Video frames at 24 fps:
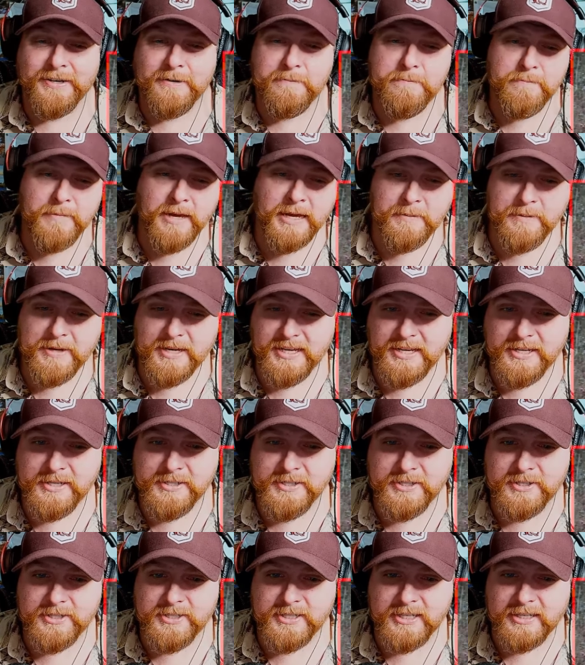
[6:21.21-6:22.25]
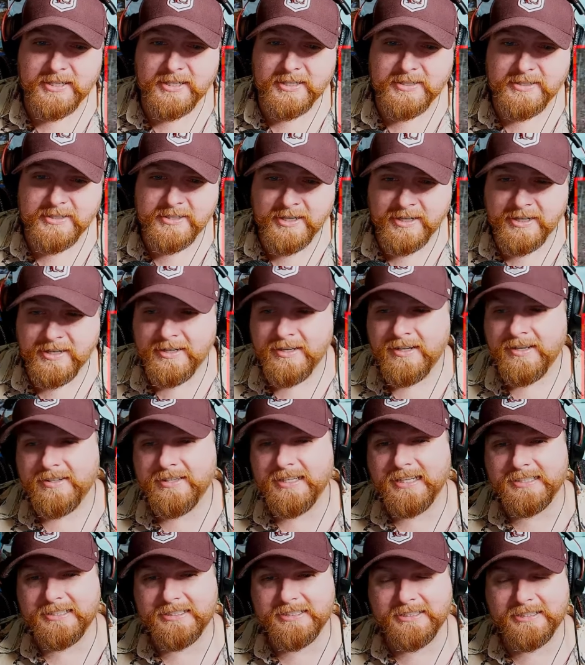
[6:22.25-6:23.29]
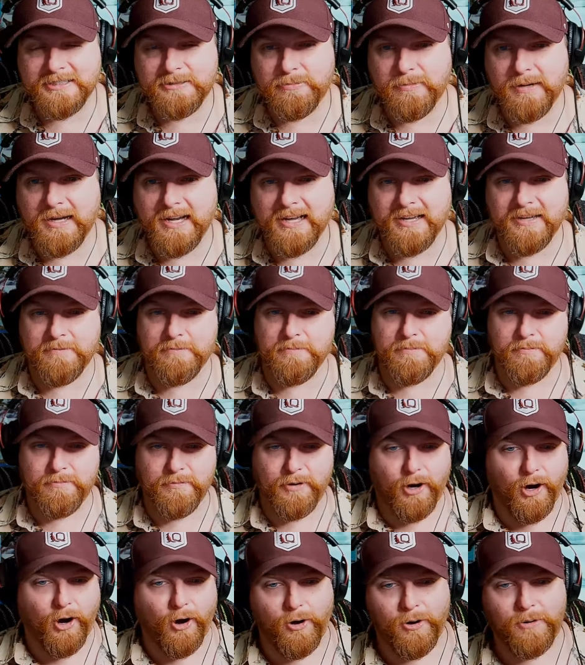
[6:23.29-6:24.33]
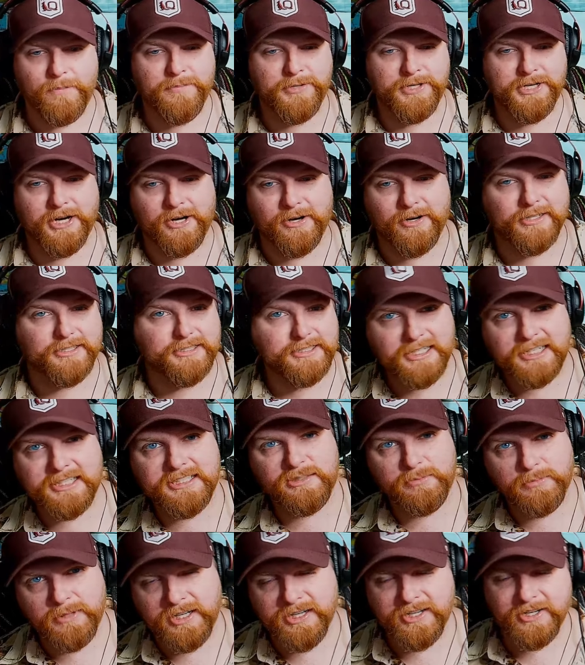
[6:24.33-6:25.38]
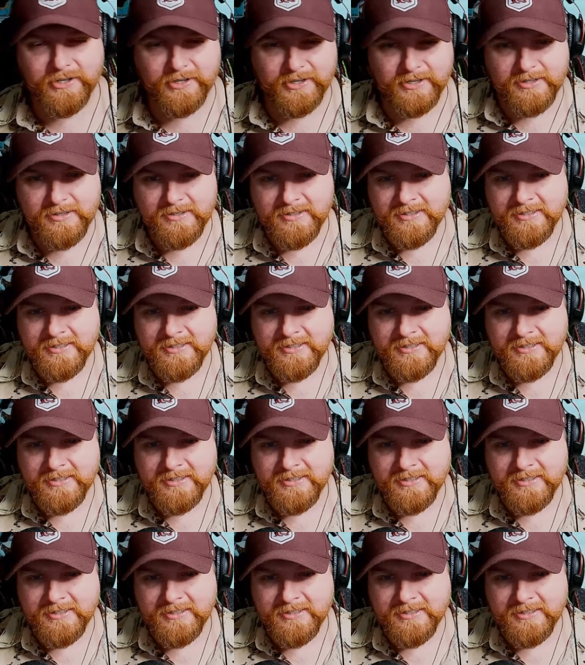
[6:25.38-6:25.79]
Maybe easier said than done. That's just my armchair assessment here